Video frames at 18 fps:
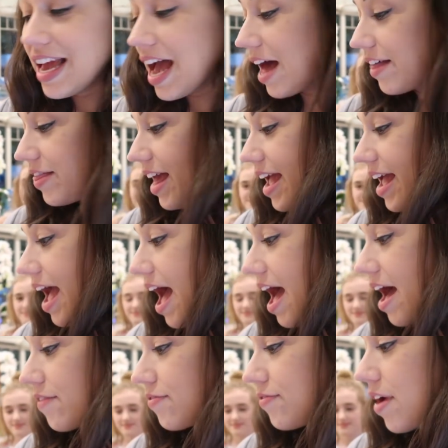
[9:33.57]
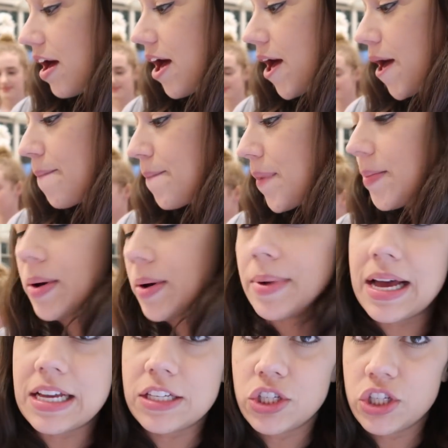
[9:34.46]
Yeah, they have, my
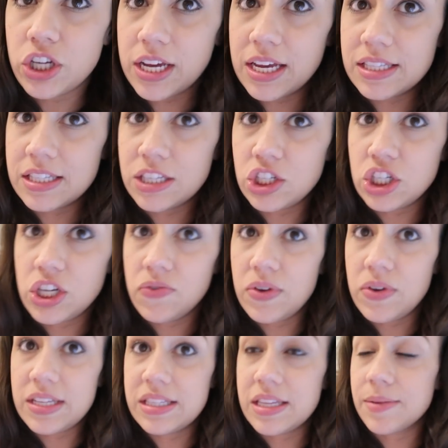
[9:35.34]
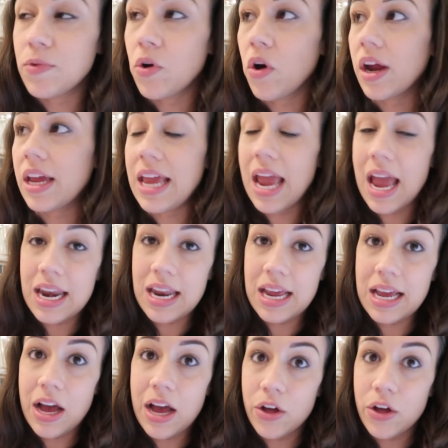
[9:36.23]
mom has chickens and she feeds them organic,